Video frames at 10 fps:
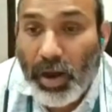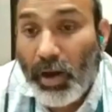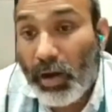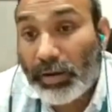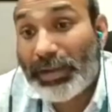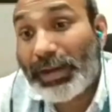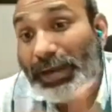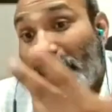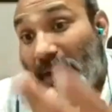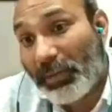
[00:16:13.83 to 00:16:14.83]
Or there
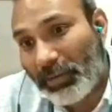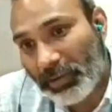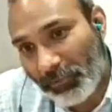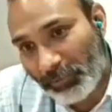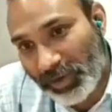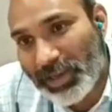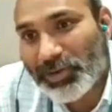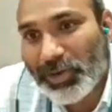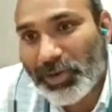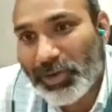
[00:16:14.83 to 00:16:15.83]
can be amendment of
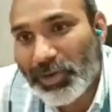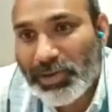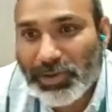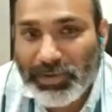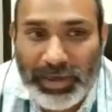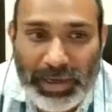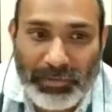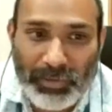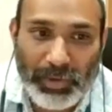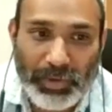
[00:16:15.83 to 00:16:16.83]
pleadings also that I have
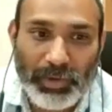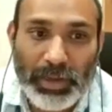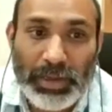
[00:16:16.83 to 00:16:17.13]
told you.